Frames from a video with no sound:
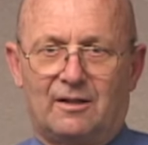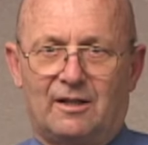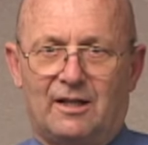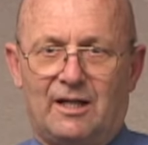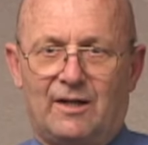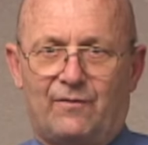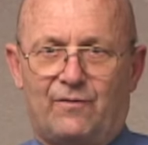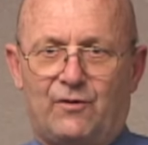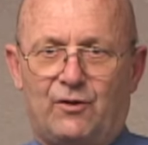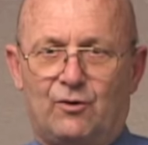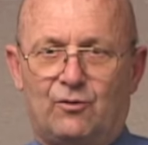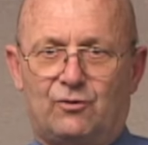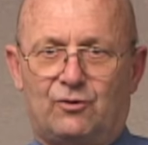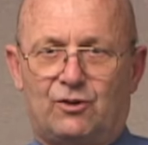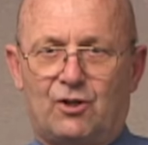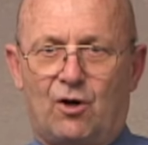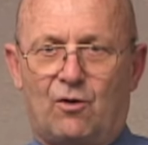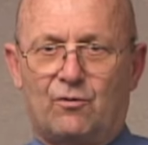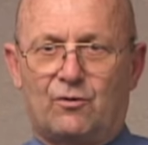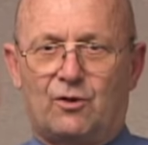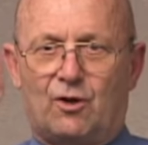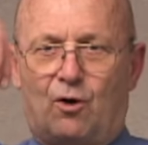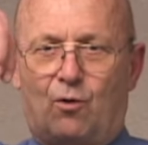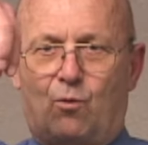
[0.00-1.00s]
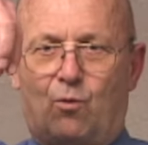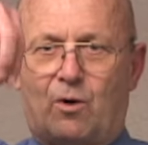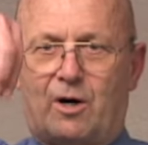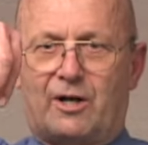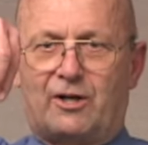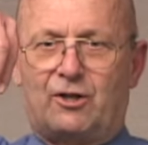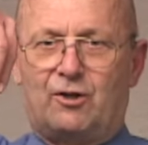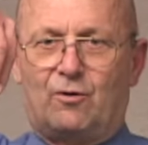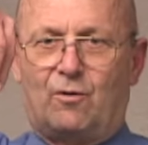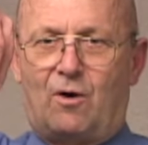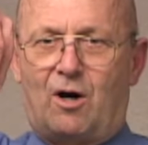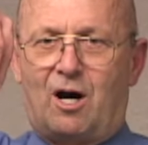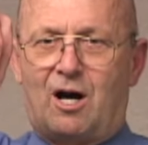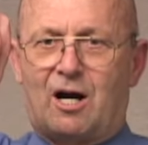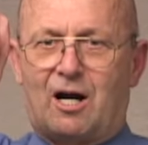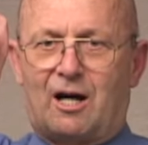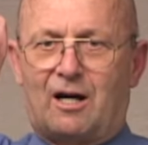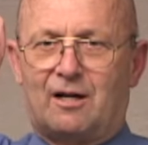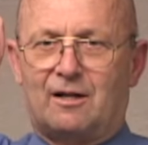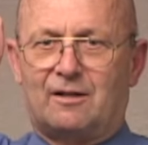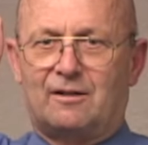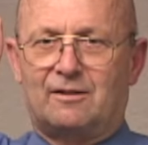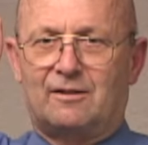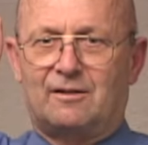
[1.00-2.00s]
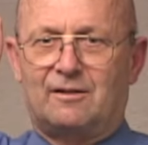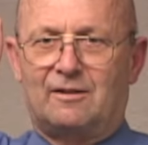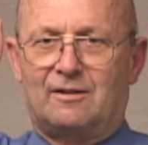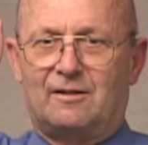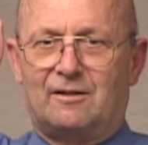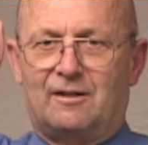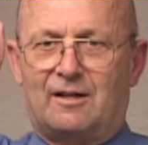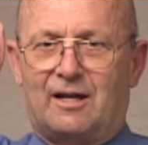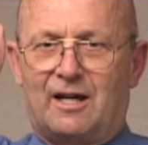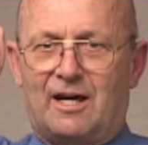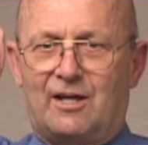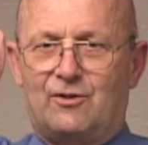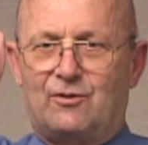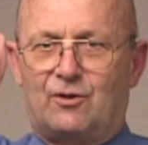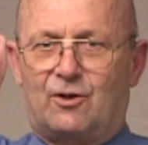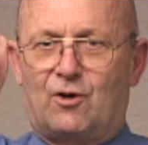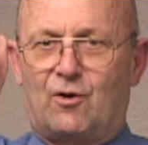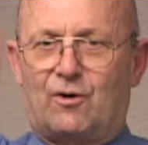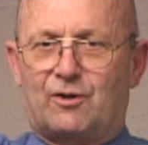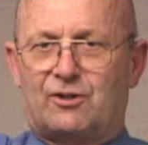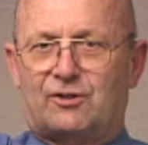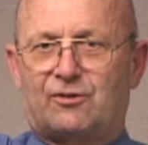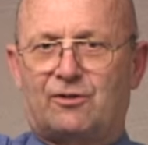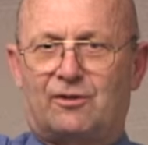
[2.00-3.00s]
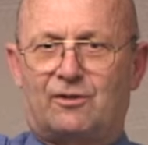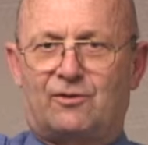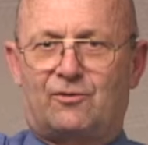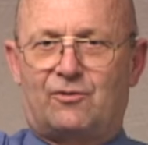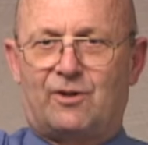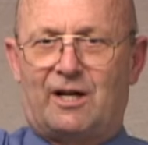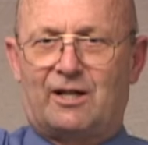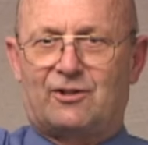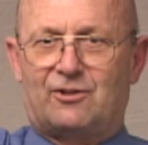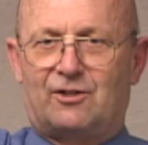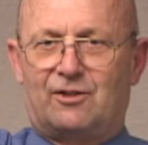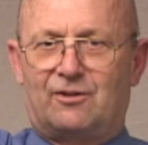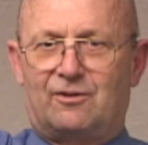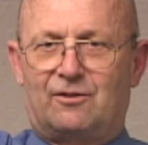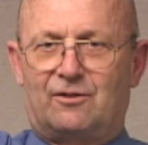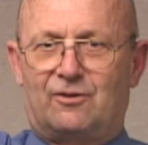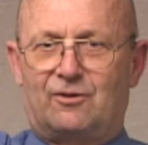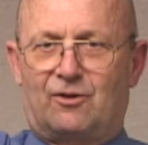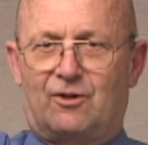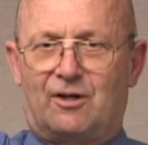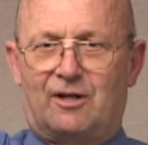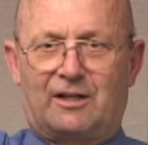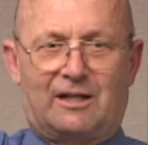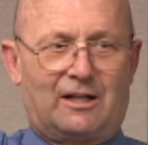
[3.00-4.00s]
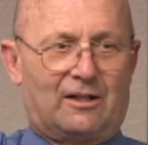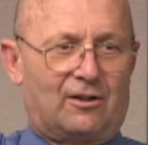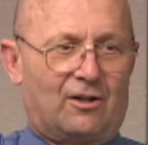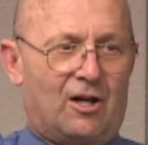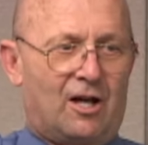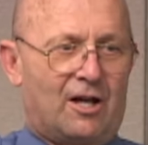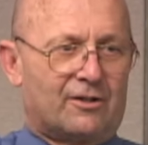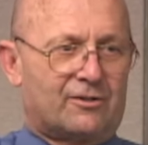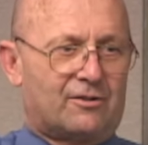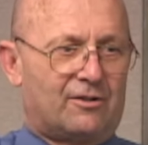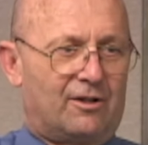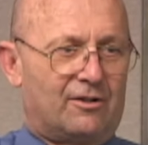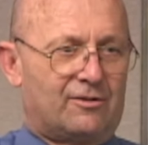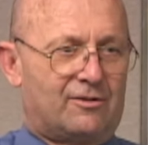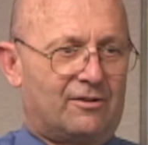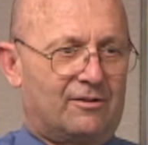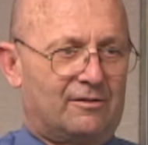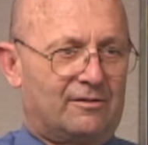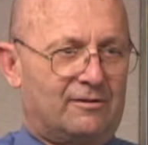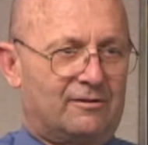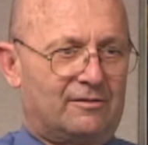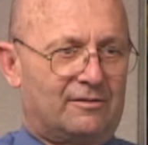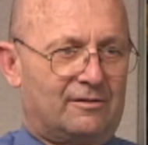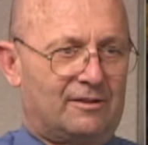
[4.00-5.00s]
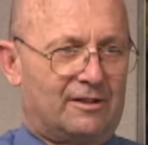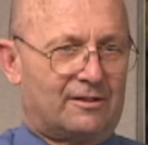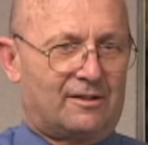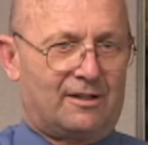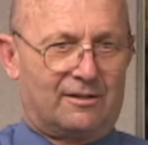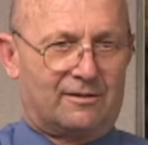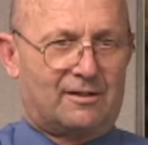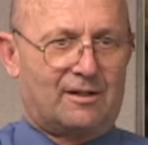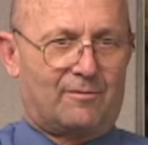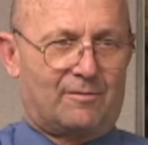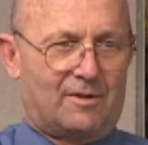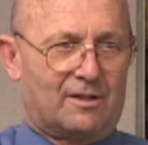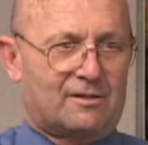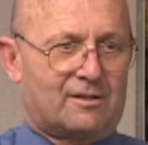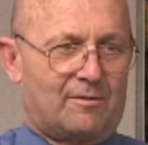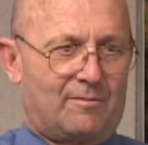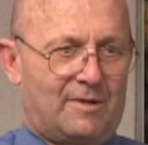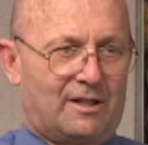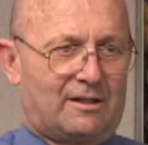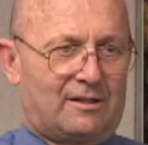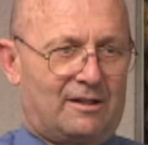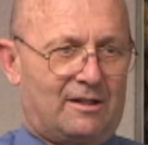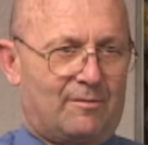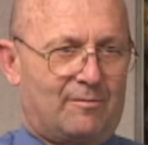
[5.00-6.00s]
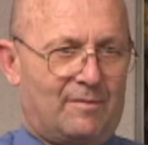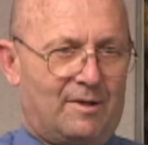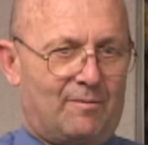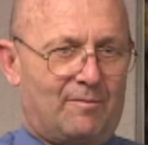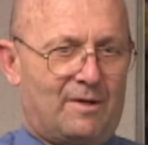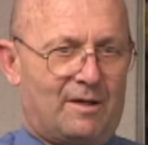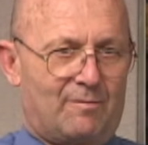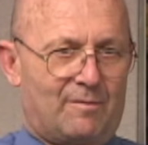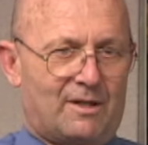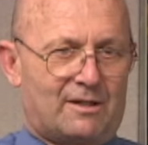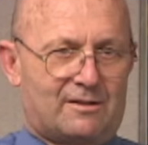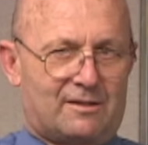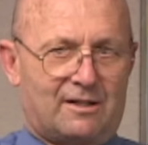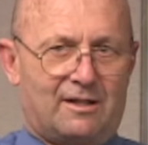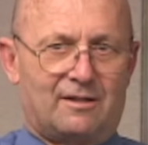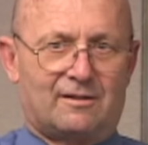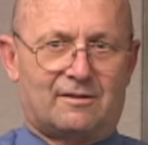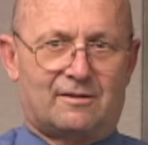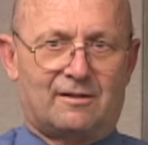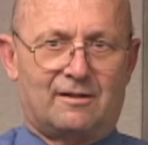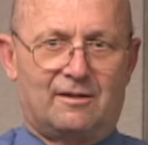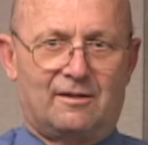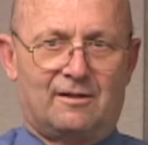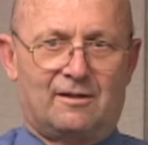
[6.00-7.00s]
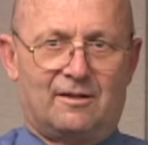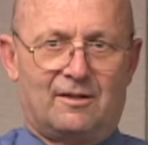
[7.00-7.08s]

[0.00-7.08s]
If you don't know where you are, and you go a certain direction, you're going to get lost, aren't you? Does it make sense?